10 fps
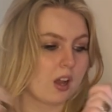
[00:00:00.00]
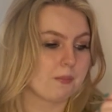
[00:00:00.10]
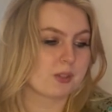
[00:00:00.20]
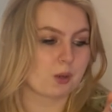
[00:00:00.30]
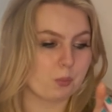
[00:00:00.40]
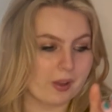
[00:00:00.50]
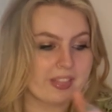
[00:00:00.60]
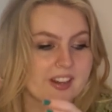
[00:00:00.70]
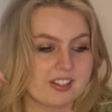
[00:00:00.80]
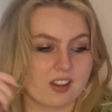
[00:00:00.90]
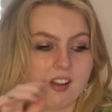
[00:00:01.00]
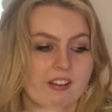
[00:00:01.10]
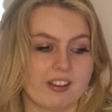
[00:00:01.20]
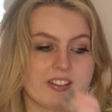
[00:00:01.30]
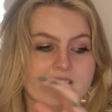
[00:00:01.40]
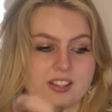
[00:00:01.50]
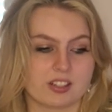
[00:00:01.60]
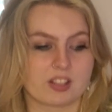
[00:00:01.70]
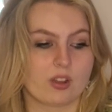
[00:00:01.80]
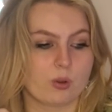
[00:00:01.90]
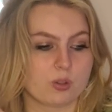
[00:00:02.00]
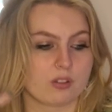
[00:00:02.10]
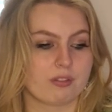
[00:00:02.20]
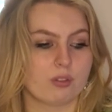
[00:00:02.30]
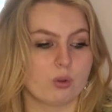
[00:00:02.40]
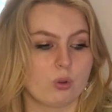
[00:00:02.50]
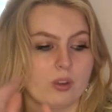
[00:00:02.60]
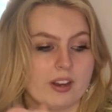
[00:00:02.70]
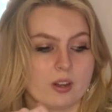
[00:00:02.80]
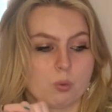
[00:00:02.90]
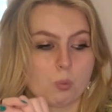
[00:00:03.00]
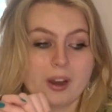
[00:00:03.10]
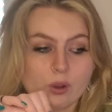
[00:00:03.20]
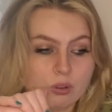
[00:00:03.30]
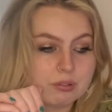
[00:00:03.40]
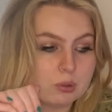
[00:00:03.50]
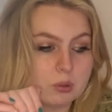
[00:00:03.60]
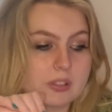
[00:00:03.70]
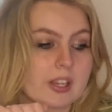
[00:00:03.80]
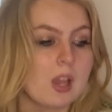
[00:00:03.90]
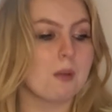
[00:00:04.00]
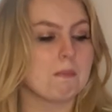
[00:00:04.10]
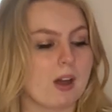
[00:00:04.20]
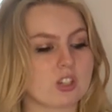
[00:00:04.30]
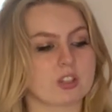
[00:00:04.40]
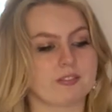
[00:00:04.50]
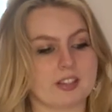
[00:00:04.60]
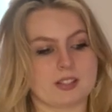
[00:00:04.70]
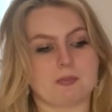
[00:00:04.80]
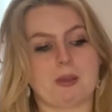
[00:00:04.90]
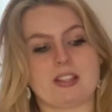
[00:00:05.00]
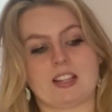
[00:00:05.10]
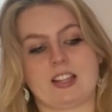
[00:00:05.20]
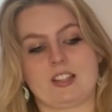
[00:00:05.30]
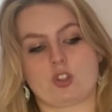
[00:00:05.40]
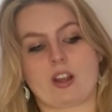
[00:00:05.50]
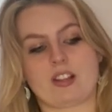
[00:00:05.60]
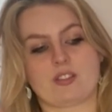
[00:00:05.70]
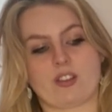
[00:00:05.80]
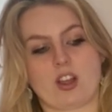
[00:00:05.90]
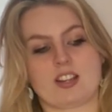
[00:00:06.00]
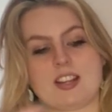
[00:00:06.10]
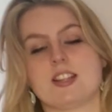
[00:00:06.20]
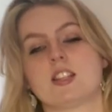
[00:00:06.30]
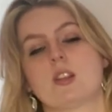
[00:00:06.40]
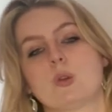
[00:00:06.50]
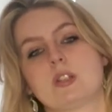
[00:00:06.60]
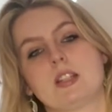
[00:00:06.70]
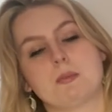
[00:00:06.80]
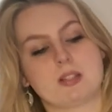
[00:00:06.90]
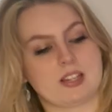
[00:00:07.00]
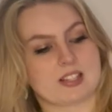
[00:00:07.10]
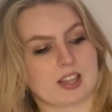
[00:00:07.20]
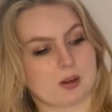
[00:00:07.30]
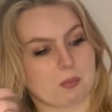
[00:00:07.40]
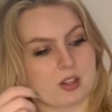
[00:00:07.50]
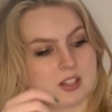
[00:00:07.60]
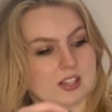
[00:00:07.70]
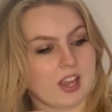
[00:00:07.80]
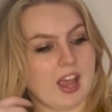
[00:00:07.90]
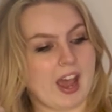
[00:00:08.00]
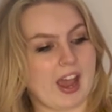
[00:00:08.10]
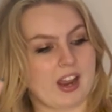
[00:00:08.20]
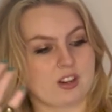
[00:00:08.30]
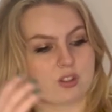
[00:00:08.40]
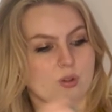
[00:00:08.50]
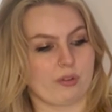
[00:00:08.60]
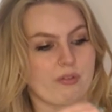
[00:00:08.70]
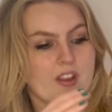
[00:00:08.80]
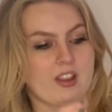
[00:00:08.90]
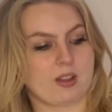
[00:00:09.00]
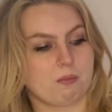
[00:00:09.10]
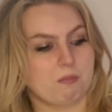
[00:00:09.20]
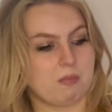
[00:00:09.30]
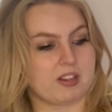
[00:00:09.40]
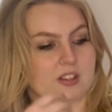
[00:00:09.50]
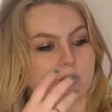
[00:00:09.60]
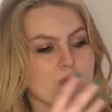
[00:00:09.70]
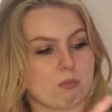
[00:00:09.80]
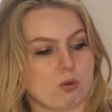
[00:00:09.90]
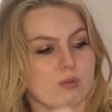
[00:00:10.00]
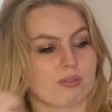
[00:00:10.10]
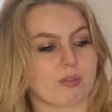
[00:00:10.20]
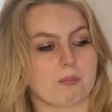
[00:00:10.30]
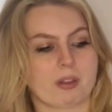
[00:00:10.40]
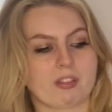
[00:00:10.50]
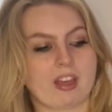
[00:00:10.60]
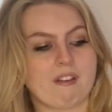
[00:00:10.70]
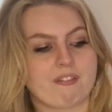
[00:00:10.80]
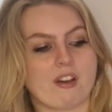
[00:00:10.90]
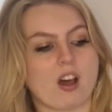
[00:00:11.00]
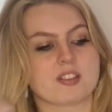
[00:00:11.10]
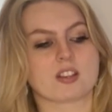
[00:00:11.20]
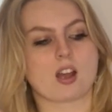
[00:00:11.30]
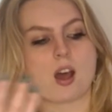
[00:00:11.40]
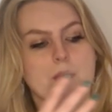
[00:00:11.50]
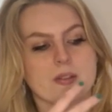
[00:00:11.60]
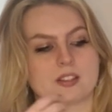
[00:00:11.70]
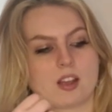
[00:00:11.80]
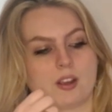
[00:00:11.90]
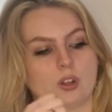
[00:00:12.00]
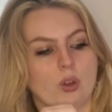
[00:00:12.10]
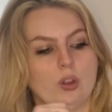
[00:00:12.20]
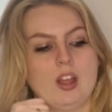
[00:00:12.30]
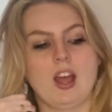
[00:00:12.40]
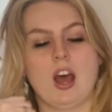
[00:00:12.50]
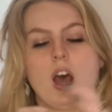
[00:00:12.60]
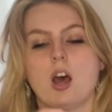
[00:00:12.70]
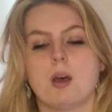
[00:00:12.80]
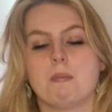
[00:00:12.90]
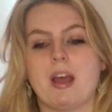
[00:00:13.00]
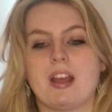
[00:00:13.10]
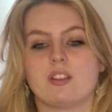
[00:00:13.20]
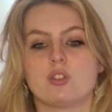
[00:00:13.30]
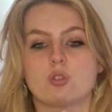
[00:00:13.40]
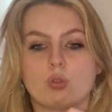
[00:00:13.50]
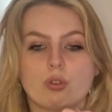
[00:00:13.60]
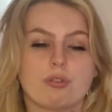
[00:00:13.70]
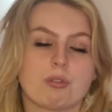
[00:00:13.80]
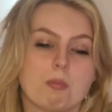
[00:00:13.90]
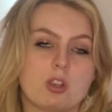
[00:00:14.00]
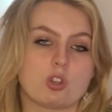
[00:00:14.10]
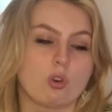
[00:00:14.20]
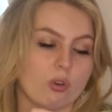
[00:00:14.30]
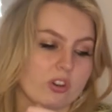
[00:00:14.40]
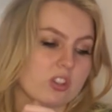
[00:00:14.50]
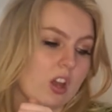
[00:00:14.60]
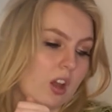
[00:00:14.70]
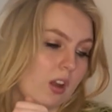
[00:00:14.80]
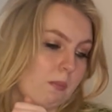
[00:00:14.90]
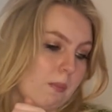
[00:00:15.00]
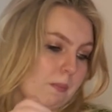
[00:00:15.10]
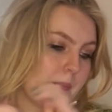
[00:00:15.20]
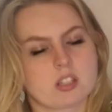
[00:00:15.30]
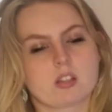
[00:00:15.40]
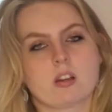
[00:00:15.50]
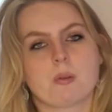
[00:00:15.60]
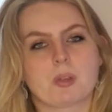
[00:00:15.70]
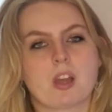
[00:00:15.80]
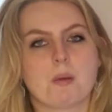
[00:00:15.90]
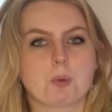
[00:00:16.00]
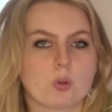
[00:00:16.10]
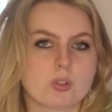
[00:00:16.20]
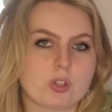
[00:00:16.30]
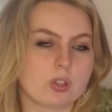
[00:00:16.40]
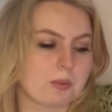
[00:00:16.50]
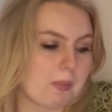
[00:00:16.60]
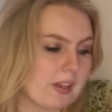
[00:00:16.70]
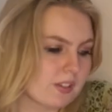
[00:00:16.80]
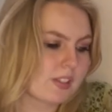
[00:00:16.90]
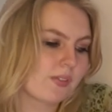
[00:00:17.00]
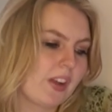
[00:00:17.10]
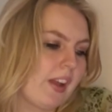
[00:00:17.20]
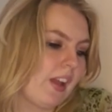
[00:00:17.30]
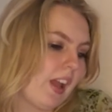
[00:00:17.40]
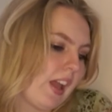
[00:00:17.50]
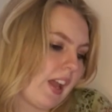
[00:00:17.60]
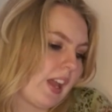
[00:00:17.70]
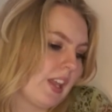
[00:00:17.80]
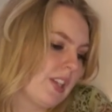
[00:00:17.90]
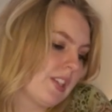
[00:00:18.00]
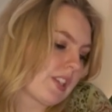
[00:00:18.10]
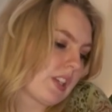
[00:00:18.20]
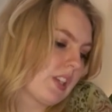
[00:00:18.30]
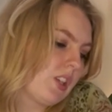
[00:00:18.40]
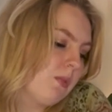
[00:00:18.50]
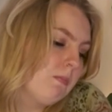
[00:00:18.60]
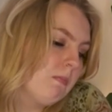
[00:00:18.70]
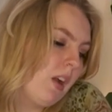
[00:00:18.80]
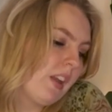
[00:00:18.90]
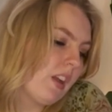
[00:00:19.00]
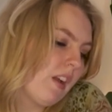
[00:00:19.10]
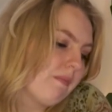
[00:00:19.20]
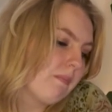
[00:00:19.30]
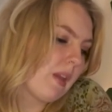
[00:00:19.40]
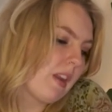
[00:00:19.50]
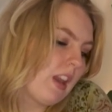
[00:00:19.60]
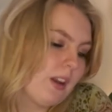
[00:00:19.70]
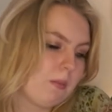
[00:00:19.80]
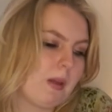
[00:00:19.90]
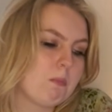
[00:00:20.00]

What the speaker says: So when they die and sink to the ocean floor in whale falls, much of this is basically transferred into those deep sea sediments, and sort of it means it's removed from that faster carbon cycle and stored for a much longer time. So now we come on to the pedosphere, and you might have been a little bit